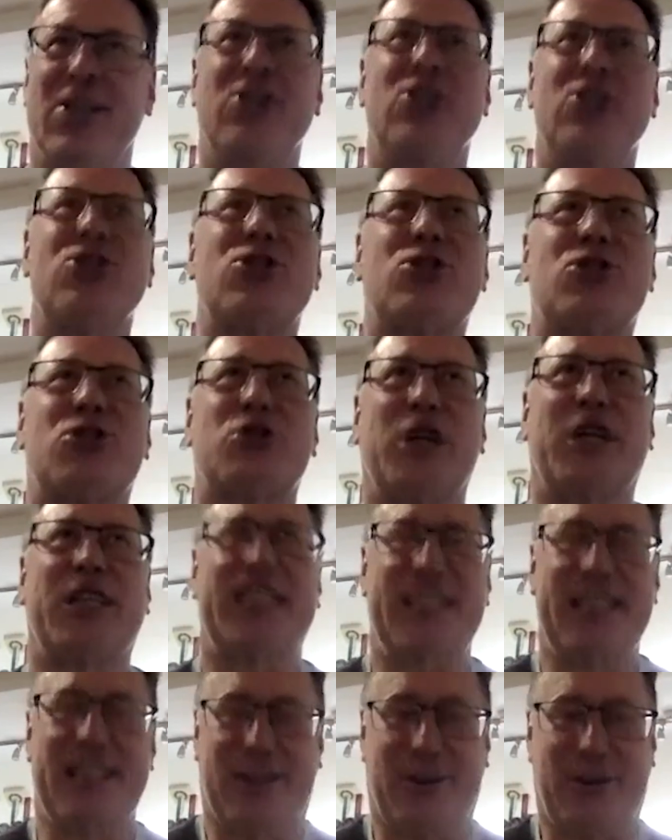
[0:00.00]

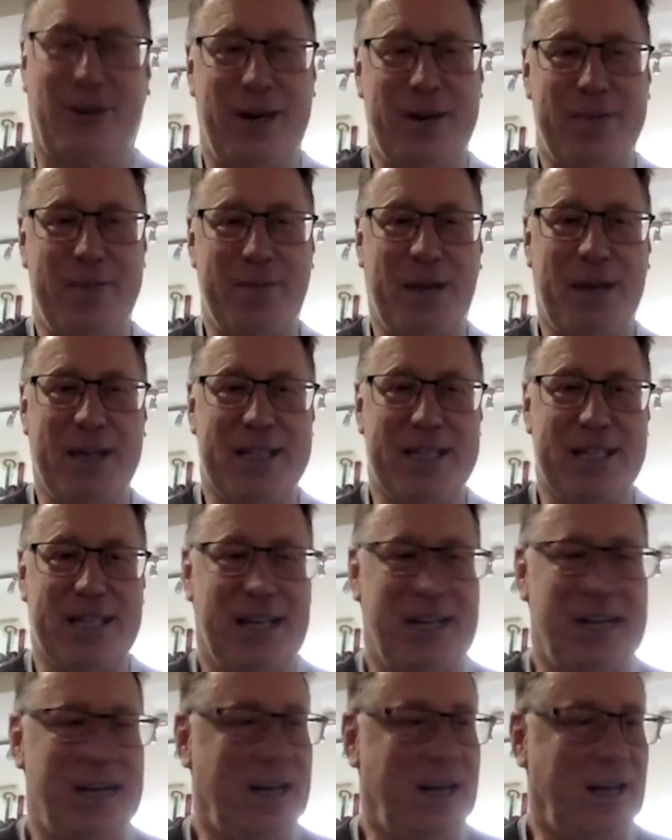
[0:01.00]
stretching the credibility a
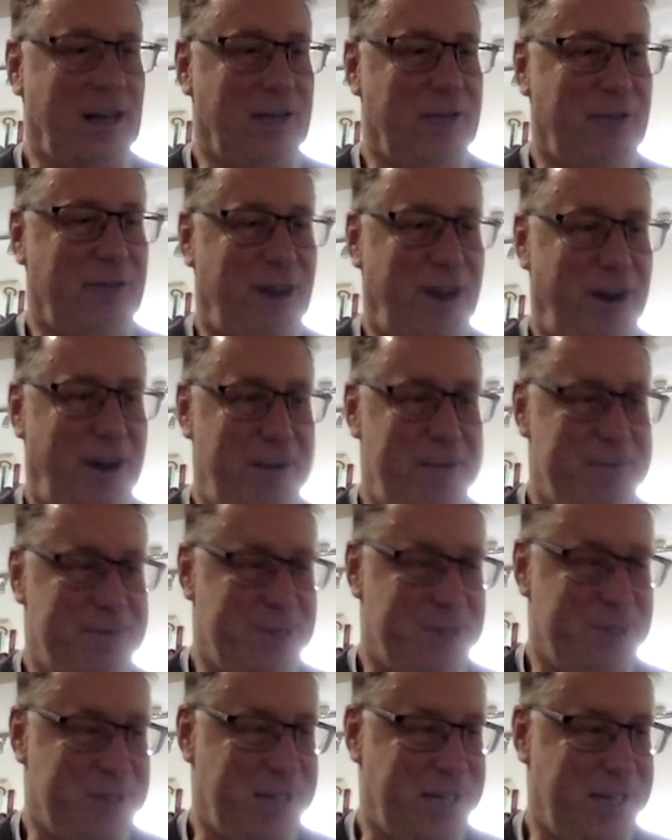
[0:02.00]
little far to
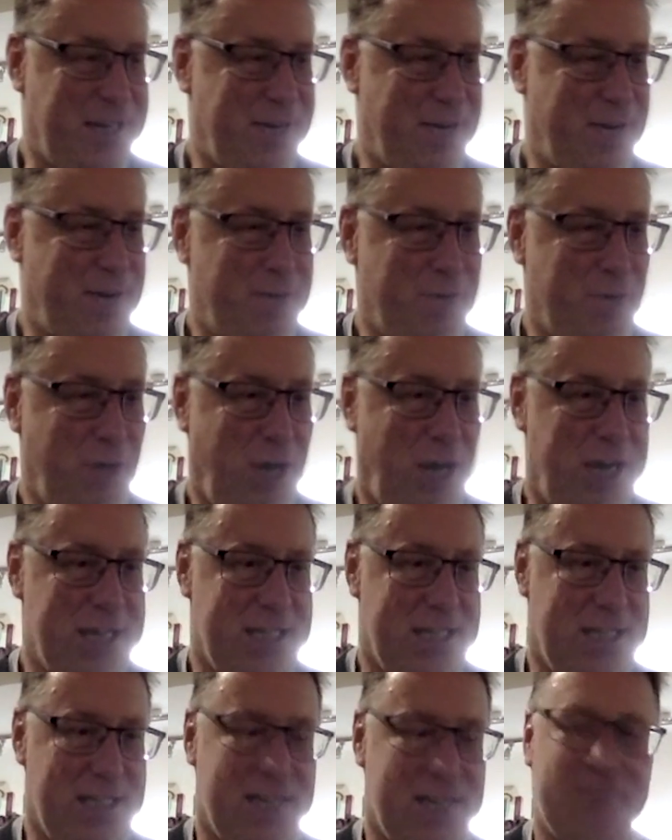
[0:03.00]
say they're
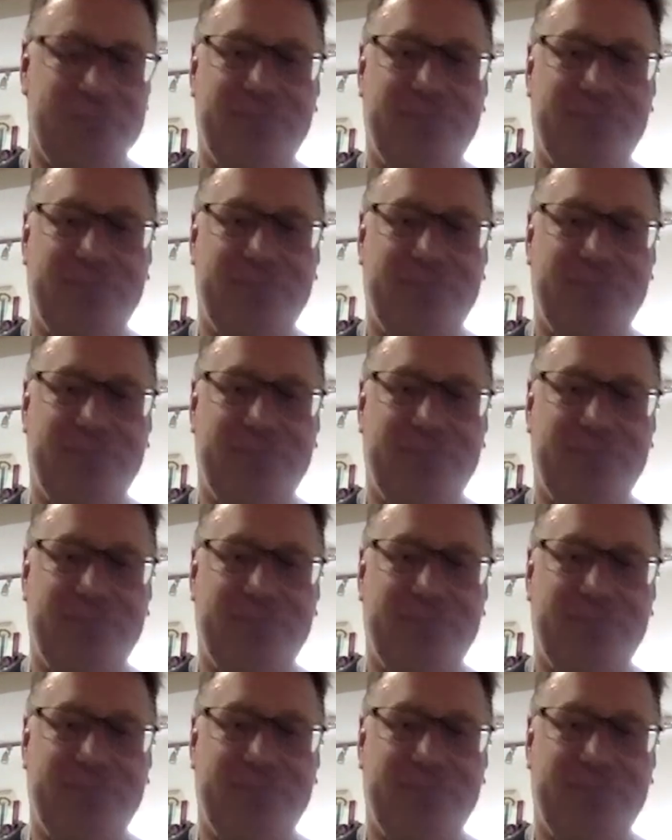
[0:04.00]
unrelated.